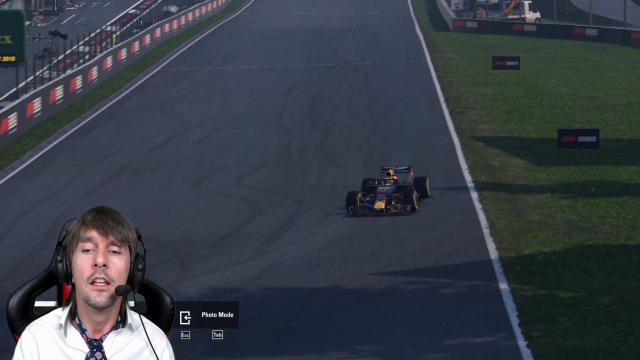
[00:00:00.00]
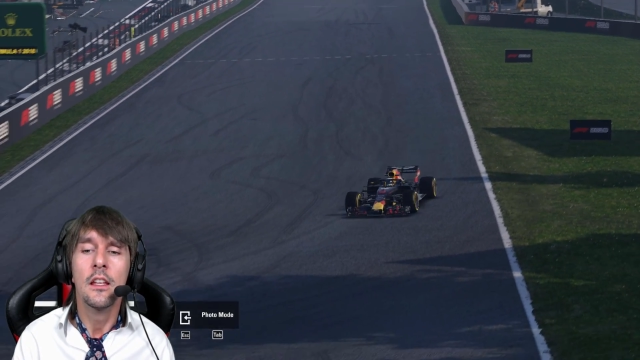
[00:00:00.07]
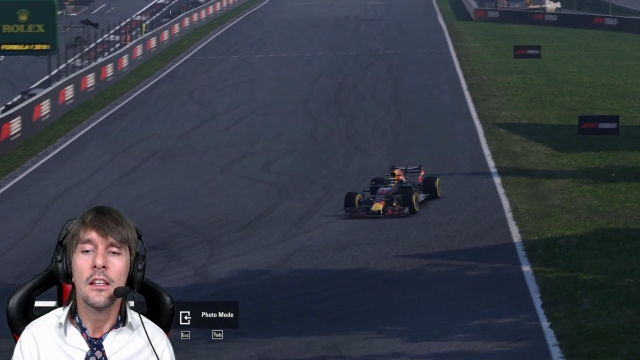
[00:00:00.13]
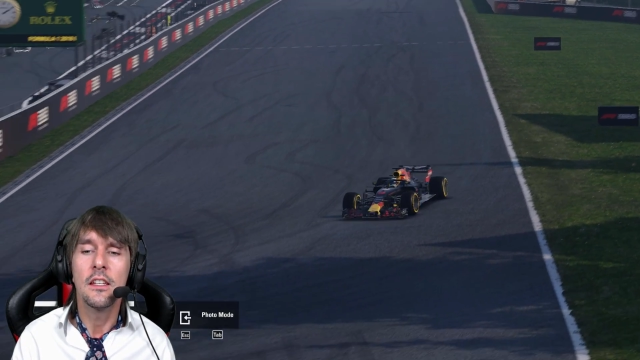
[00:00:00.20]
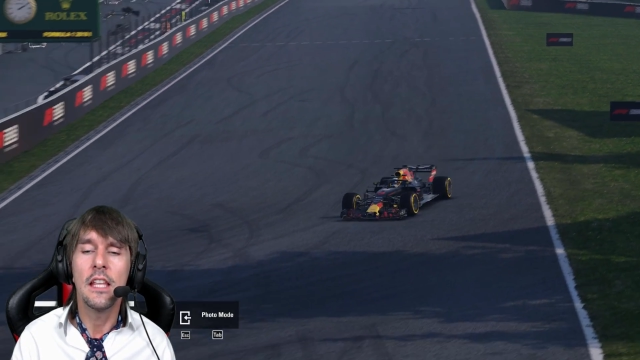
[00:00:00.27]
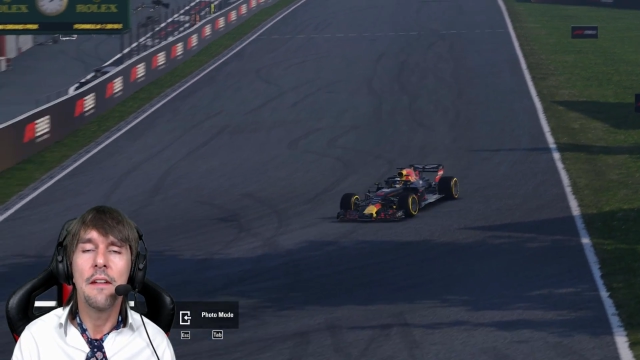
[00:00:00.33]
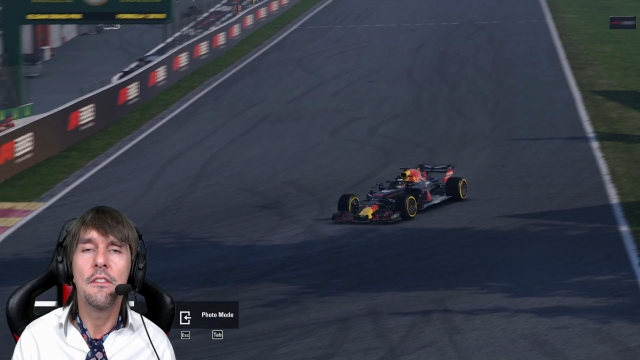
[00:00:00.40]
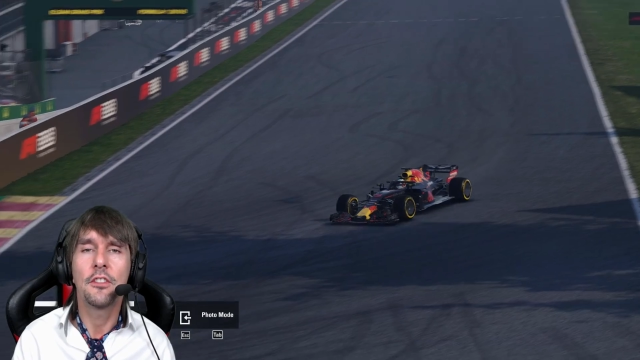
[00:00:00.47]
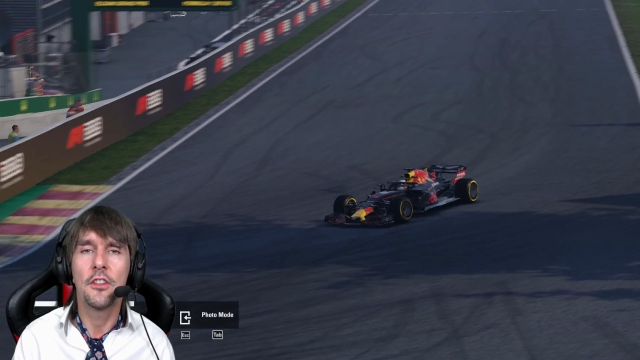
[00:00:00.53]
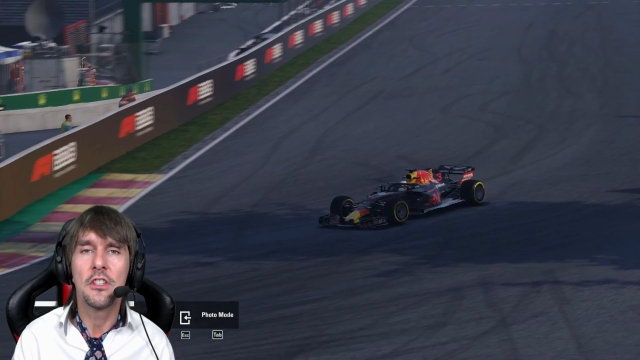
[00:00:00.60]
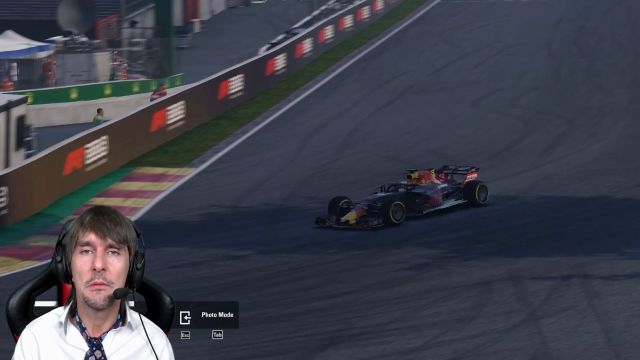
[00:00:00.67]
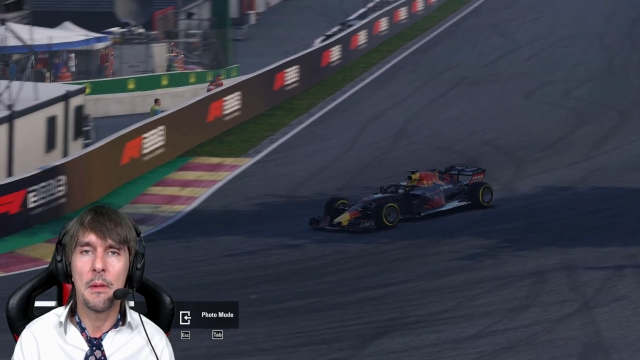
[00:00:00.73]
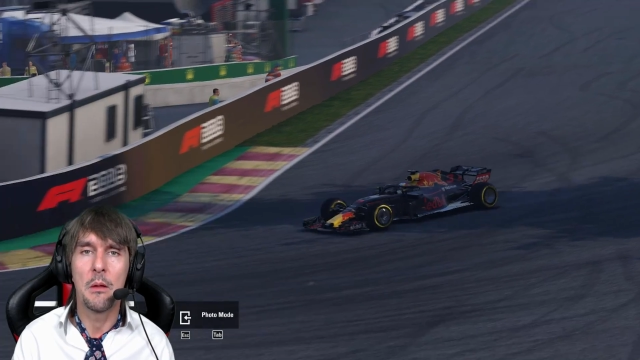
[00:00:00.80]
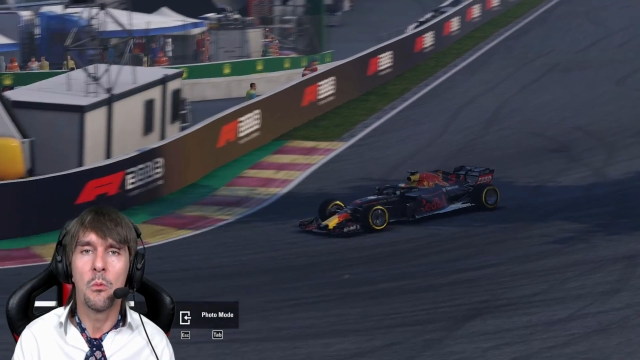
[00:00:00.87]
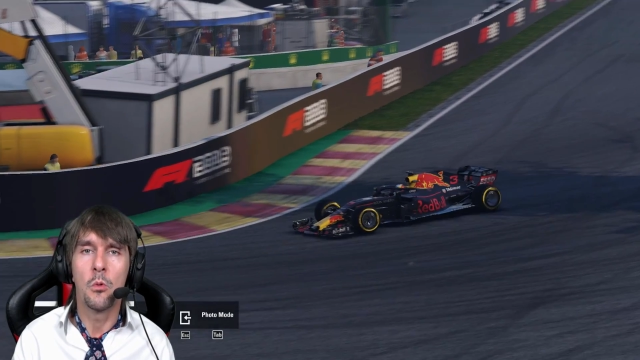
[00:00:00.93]
Davison's a
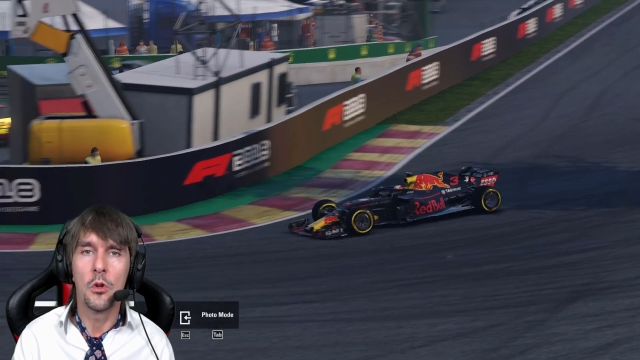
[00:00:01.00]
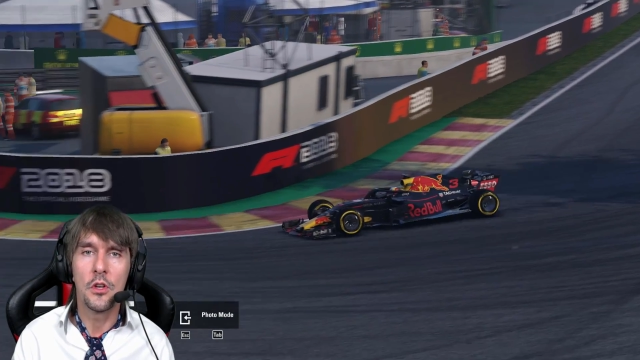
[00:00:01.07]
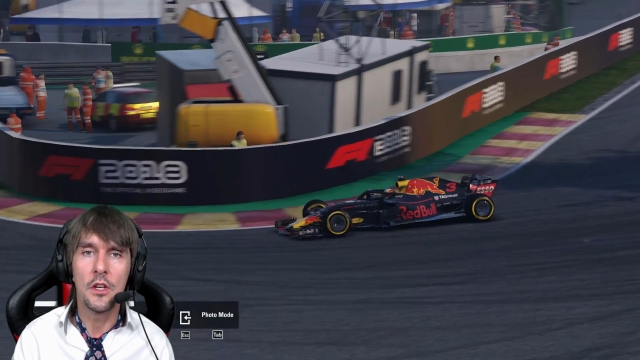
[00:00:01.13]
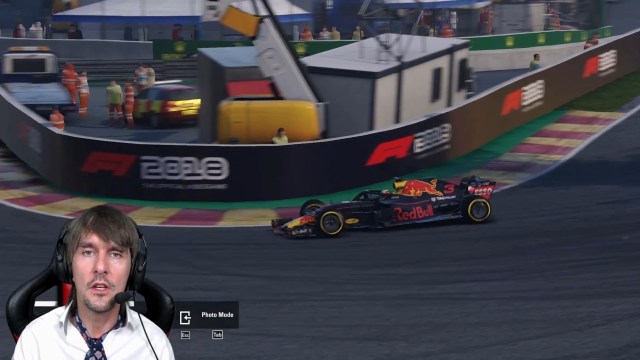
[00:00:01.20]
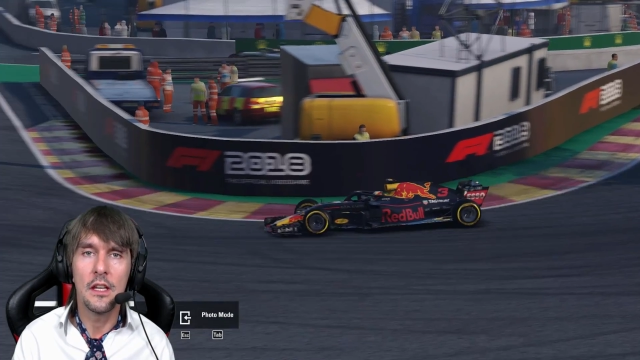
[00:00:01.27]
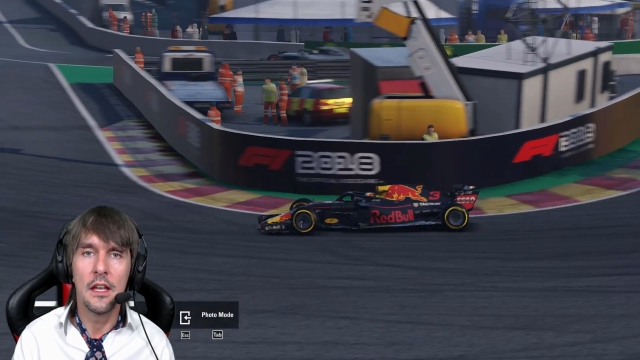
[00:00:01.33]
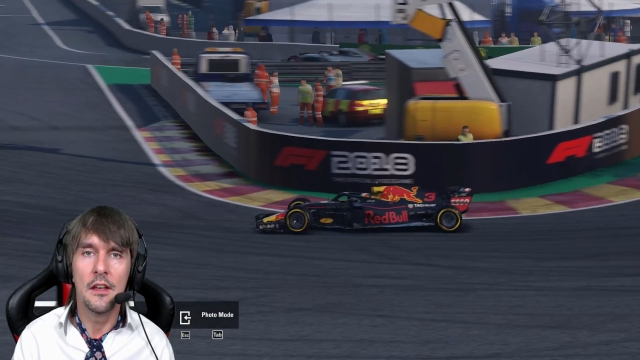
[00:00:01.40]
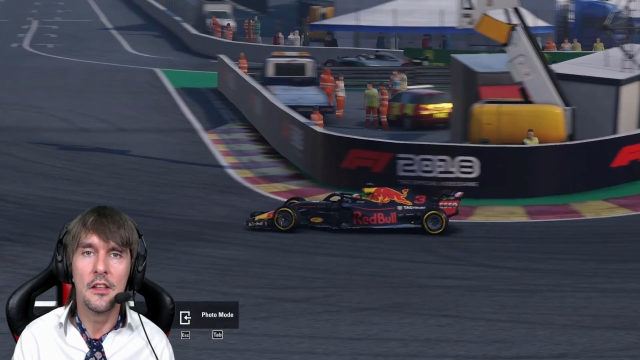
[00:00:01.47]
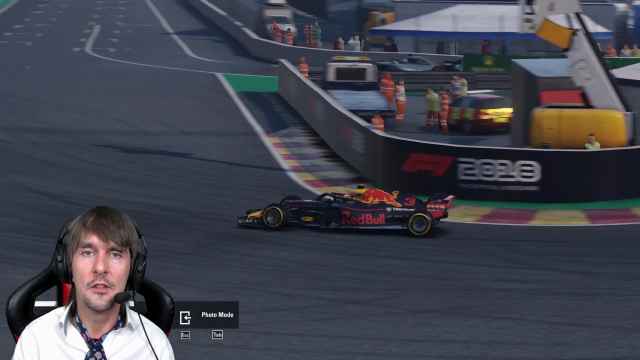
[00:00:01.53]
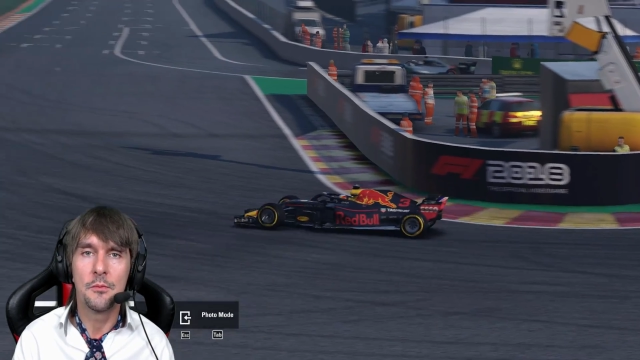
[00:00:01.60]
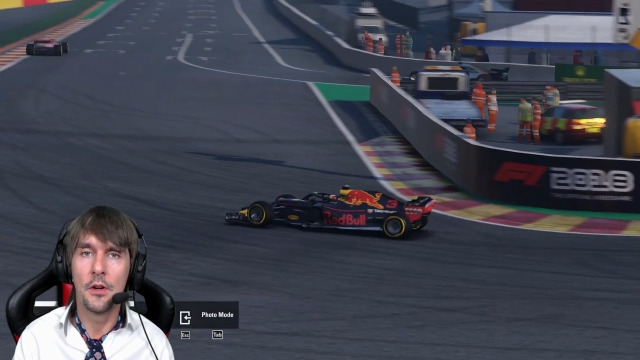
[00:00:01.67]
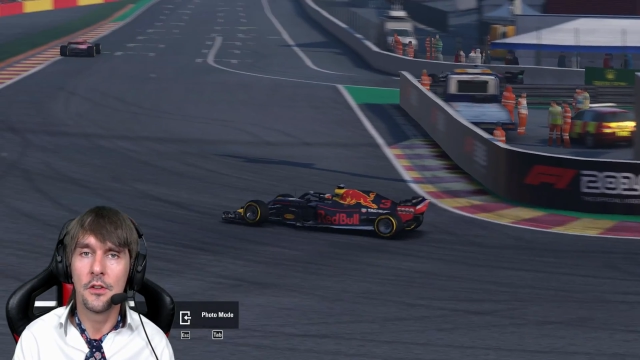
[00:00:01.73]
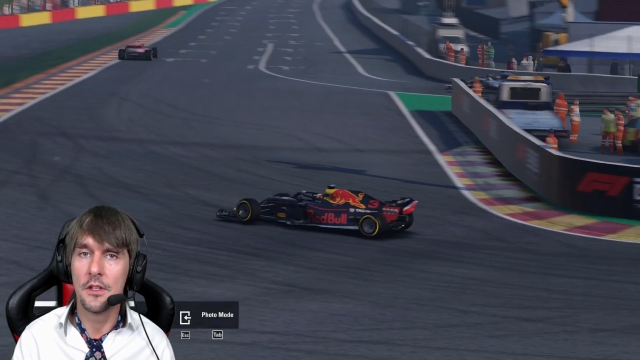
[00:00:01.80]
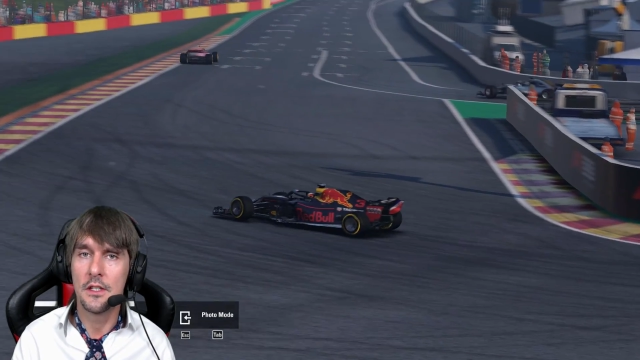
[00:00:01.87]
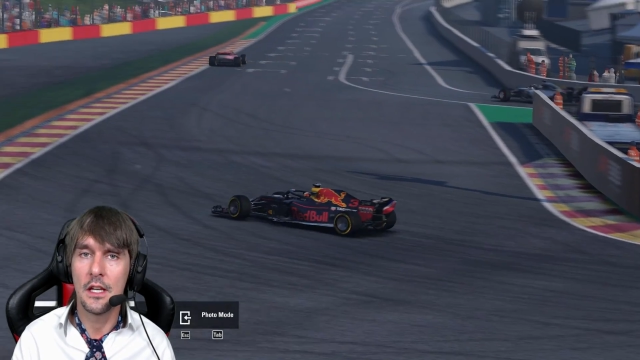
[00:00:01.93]
bit wooden in his
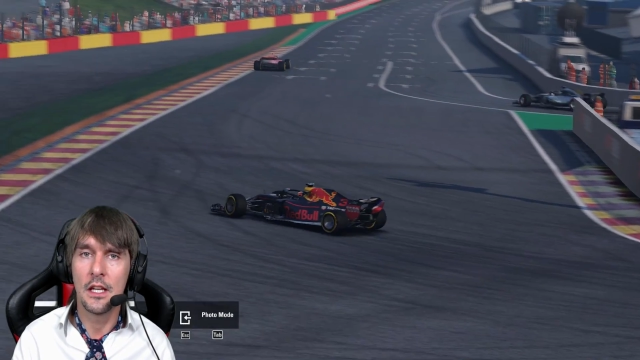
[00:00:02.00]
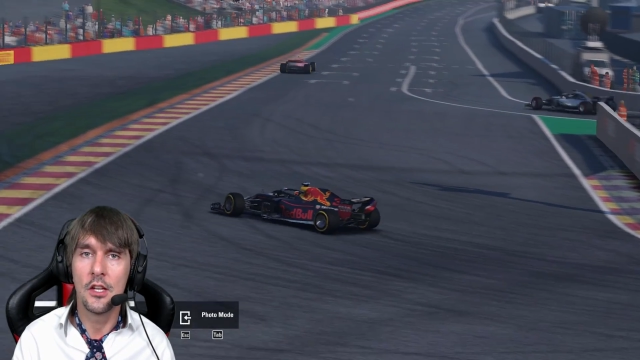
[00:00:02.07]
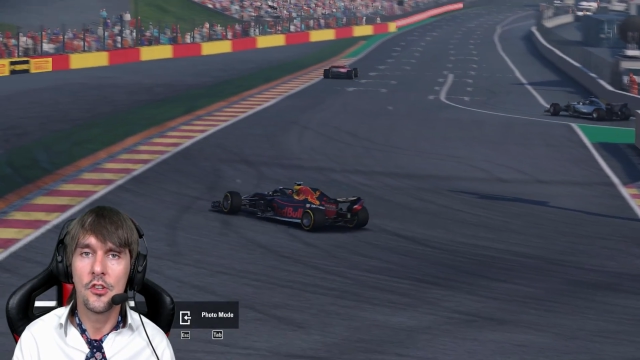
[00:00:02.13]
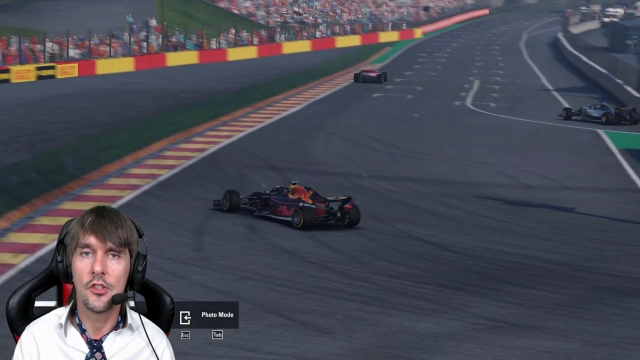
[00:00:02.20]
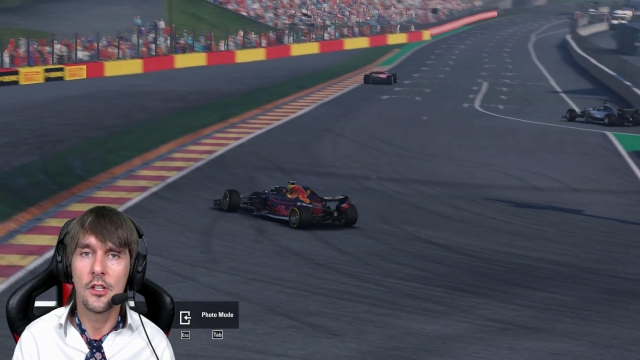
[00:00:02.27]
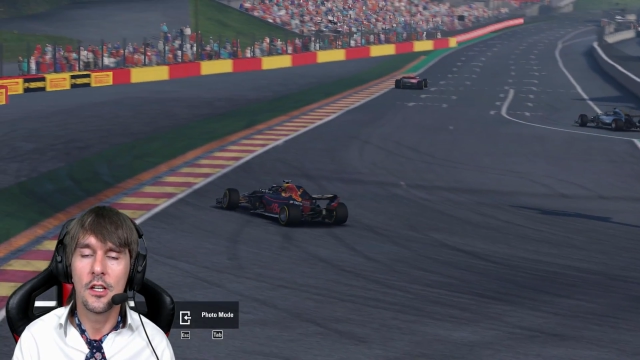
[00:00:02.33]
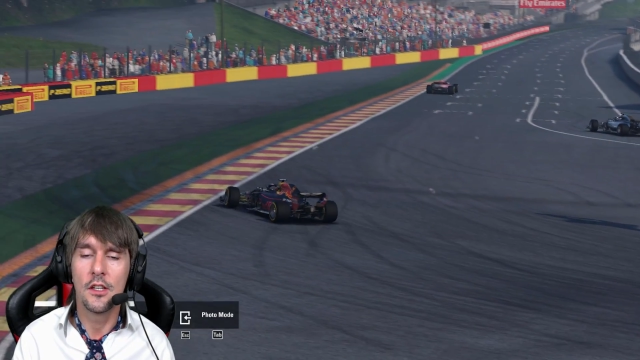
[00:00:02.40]
presentation,